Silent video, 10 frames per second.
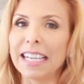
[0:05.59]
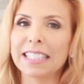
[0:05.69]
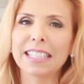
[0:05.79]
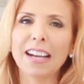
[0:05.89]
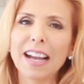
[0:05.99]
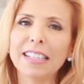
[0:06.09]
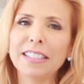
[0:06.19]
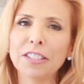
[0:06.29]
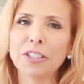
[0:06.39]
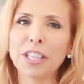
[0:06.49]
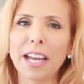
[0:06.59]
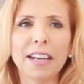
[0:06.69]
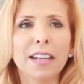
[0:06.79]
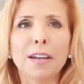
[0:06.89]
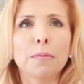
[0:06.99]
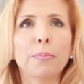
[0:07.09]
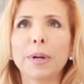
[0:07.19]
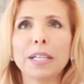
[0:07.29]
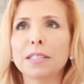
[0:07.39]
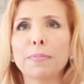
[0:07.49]
It's the kind of dish that
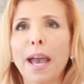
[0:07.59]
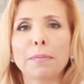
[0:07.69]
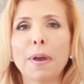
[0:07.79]
brings back